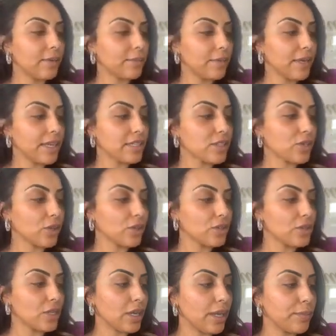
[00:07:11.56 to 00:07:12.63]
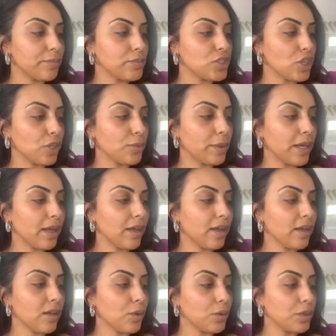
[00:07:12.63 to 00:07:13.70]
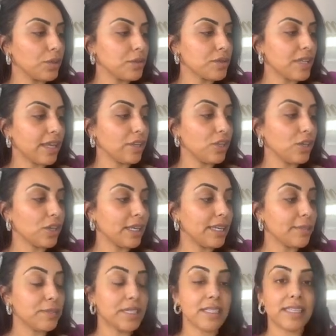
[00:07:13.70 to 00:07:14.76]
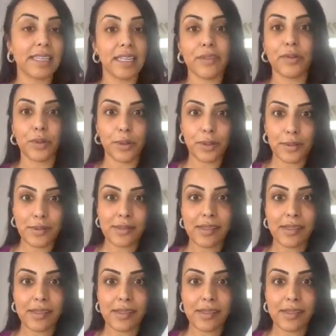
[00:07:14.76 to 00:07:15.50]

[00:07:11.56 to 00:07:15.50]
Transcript: It's got jojoba oils and eucalyptus leaf oils,